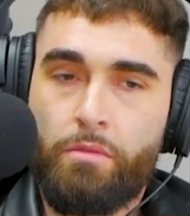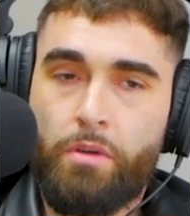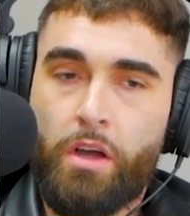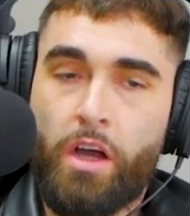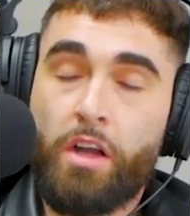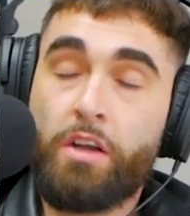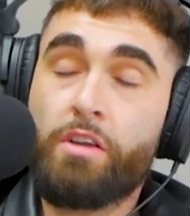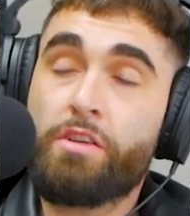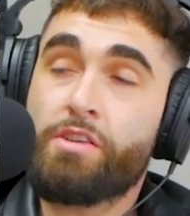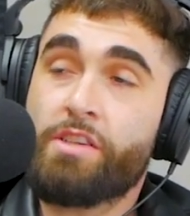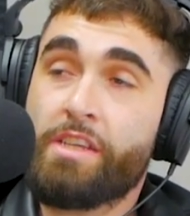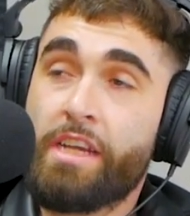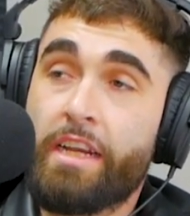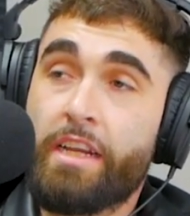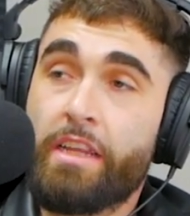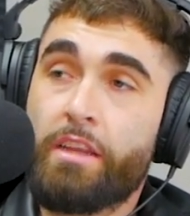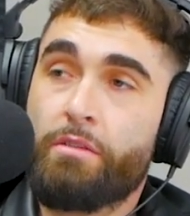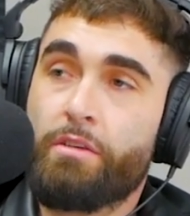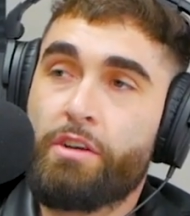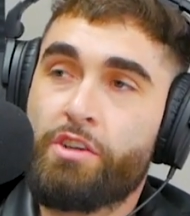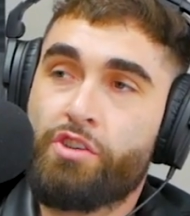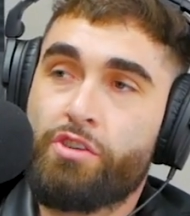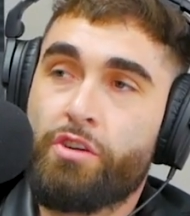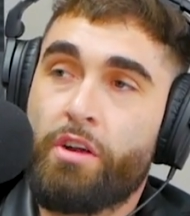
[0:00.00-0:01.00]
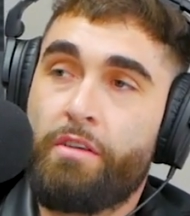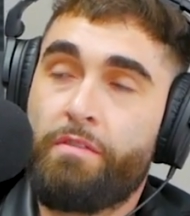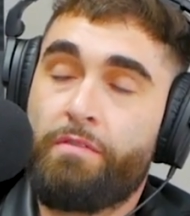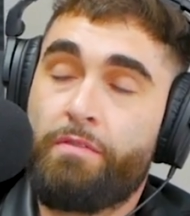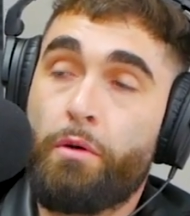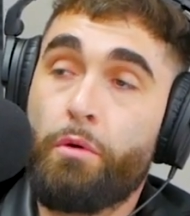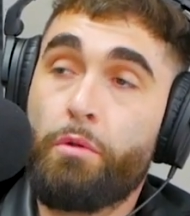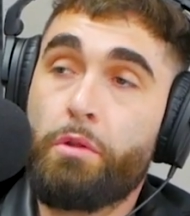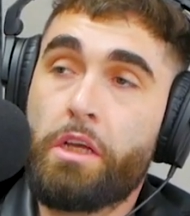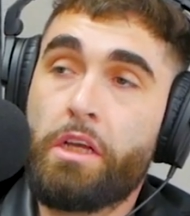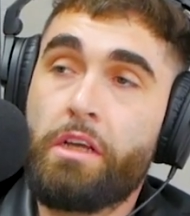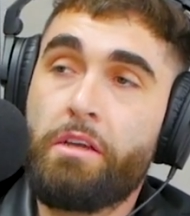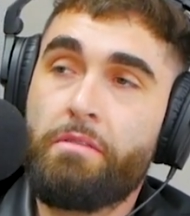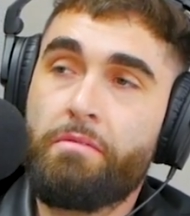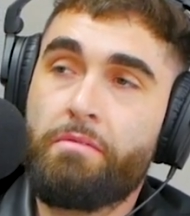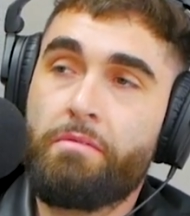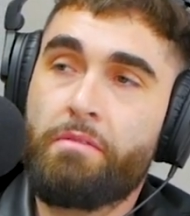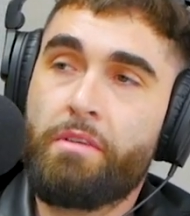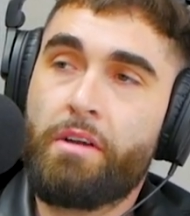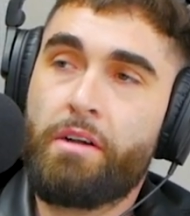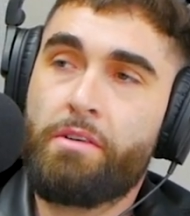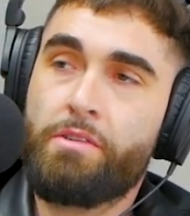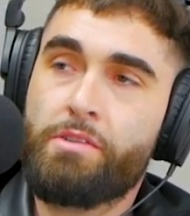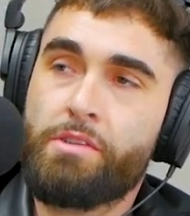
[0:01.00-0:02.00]
understanding the restaurant fully,
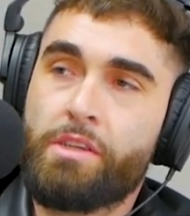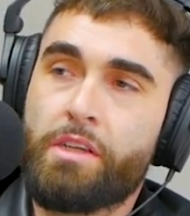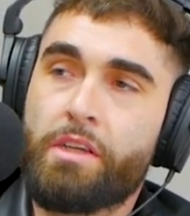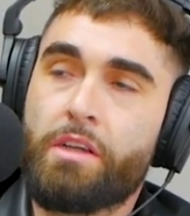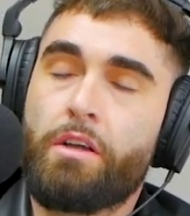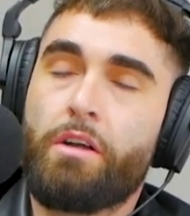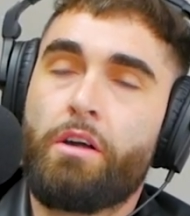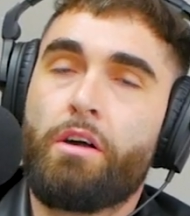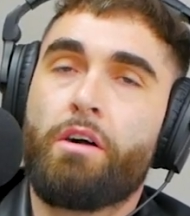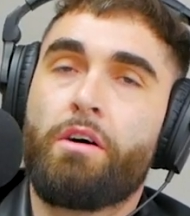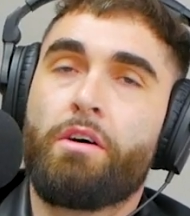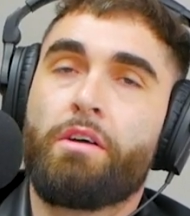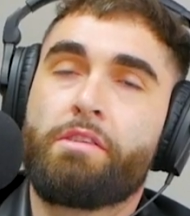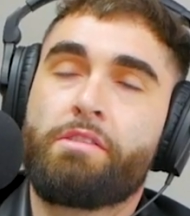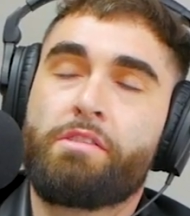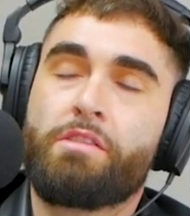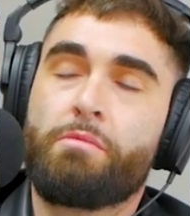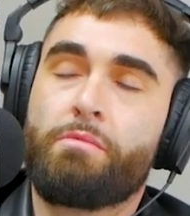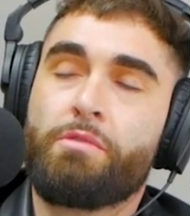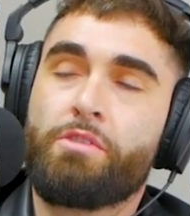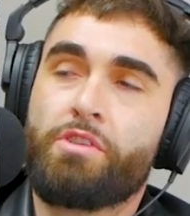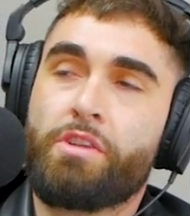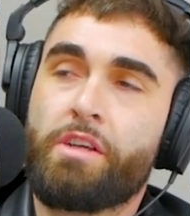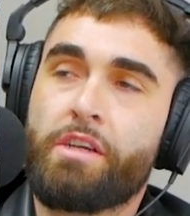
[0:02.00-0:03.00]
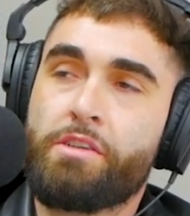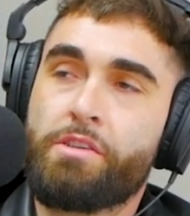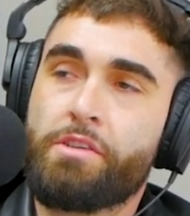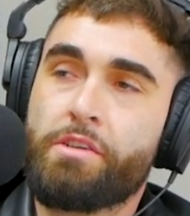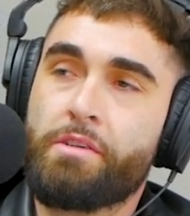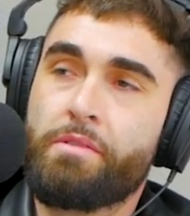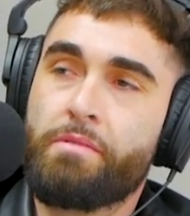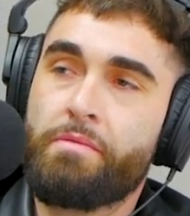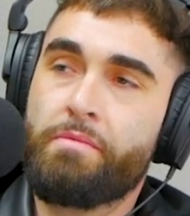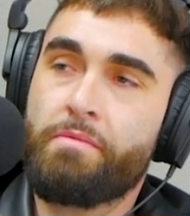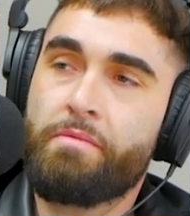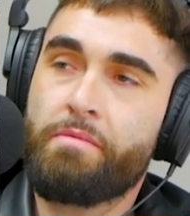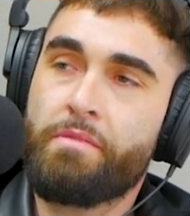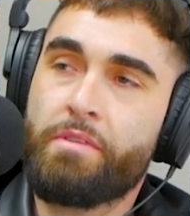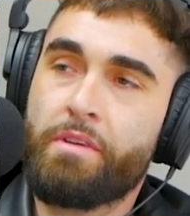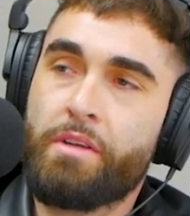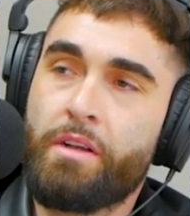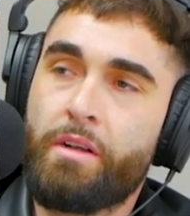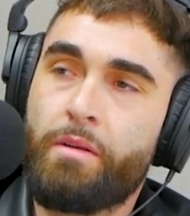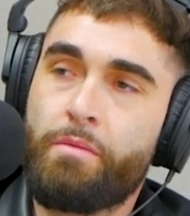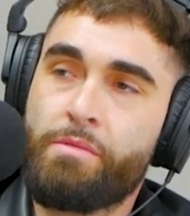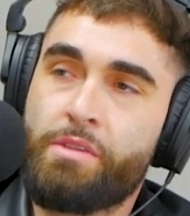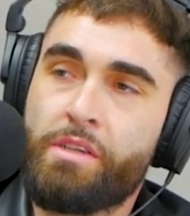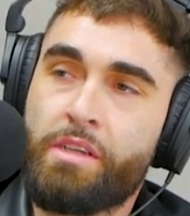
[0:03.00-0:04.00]
I was like, "Oh, that's so much nicer."
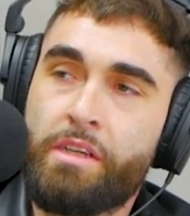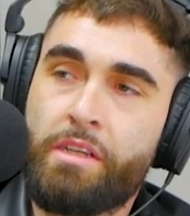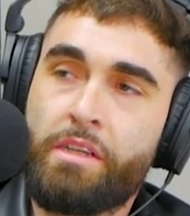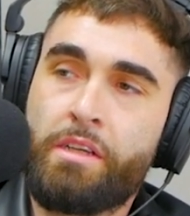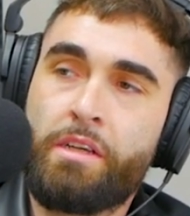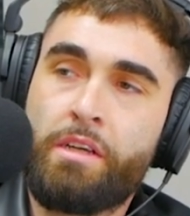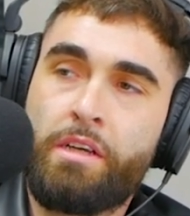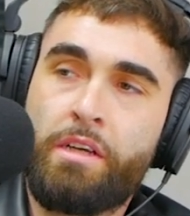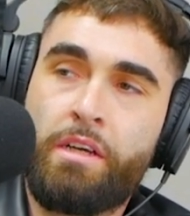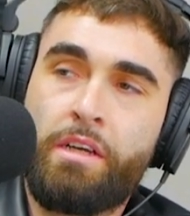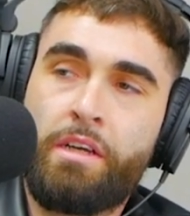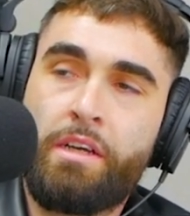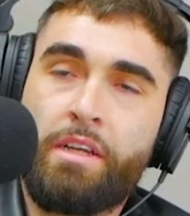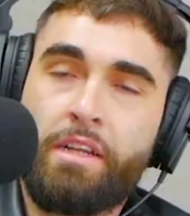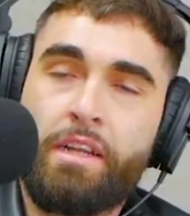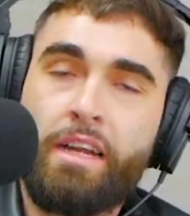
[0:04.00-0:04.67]
You know mm-hmm, what I'm mm-hmm, saying? Mm-hmm.